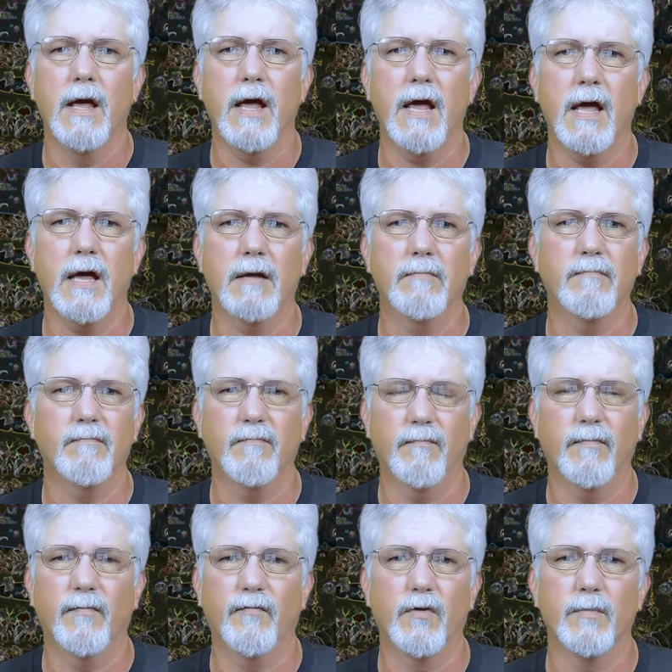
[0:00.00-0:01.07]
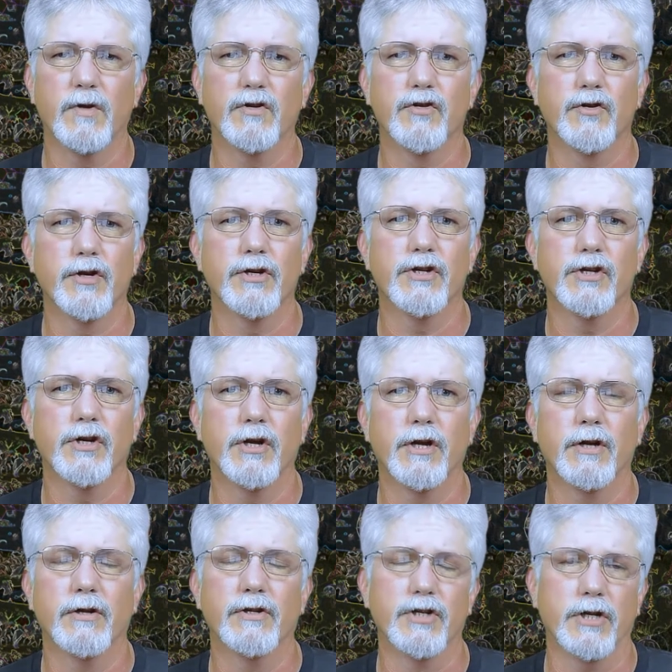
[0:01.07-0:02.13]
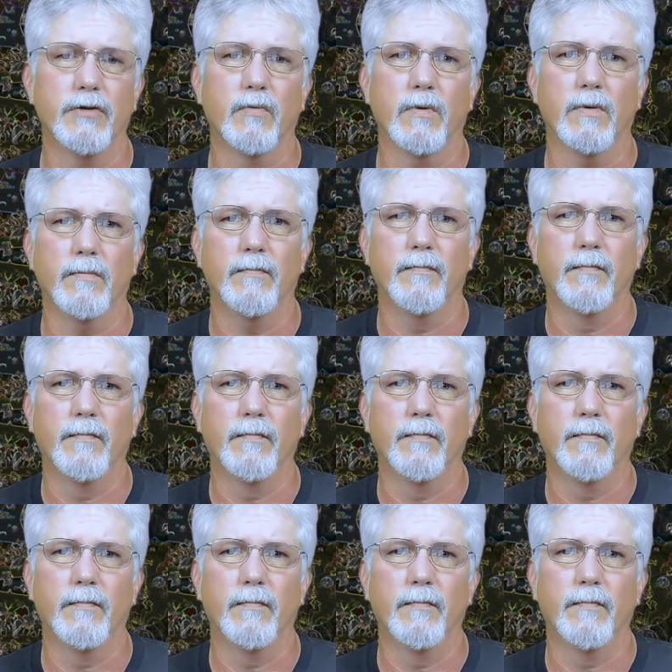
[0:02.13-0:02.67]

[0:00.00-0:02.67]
and from the tradition in general.